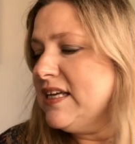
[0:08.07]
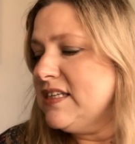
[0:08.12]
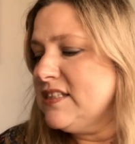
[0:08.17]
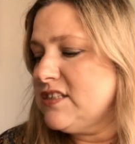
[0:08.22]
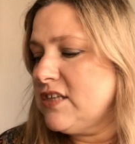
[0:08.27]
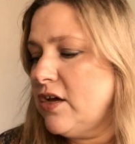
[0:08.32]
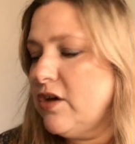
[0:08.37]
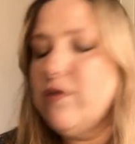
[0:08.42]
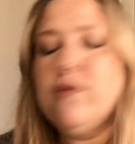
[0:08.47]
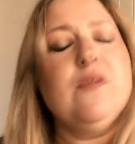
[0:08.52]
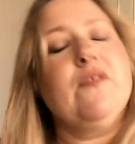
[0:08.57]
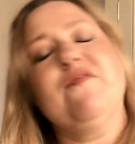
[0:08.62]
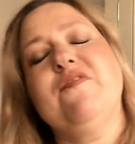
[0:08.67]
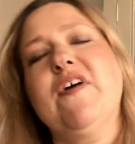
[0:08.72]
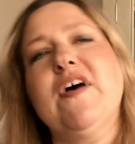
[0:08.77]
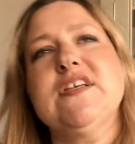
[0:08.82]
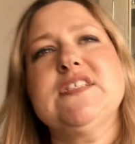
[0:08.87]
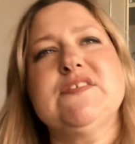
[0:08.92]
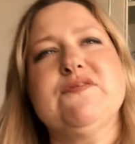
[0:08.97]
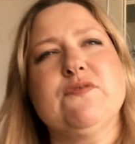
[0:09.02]
So
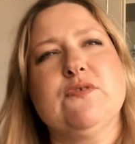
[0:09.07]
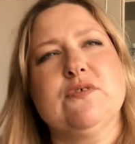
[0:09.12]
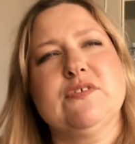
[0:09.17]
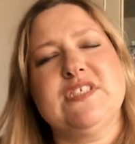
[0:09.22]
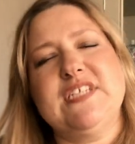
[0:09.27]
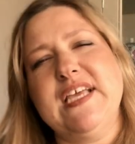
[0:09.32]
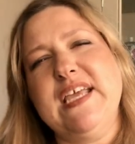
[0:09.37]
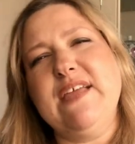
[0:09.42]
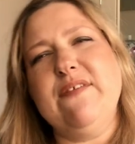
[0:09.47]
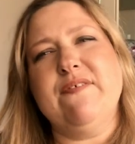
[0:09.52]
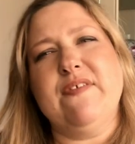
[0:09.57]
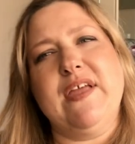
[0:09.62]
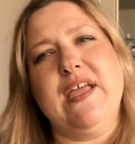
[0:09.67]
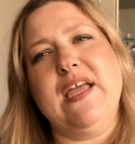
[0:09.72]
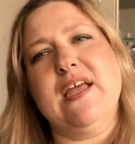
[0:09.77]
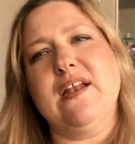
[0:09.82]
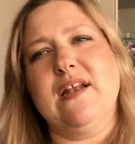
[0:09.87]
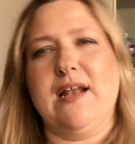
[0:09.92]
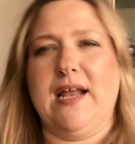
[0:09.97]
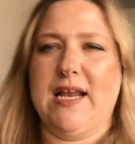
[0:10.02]
first of all,
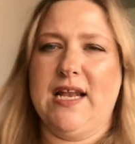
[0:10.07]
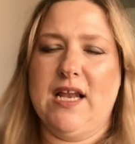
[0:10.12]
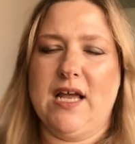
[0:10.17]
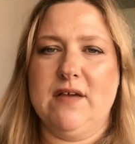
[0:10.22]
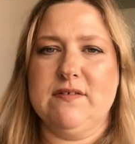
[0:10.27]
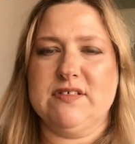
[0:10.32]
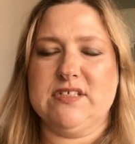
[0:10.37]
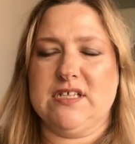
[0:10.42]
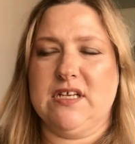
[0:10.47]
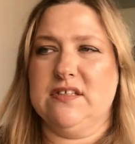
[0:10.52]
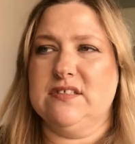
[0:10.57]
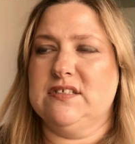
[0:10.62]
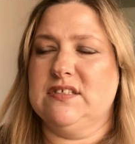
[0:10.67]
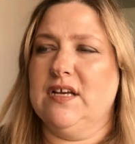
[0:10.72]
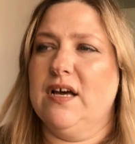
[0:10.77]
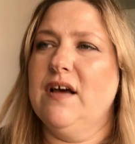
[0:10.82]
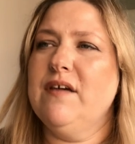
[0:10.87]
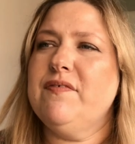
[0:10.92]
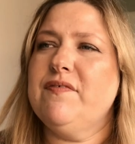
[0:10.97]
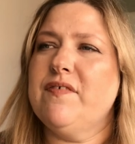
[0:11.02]
TV and like lifestyle
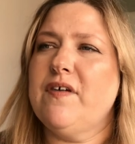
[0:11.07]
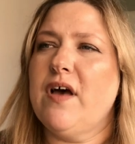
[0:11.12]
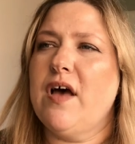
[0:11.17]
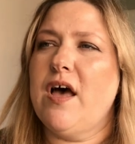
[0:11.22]
stuff.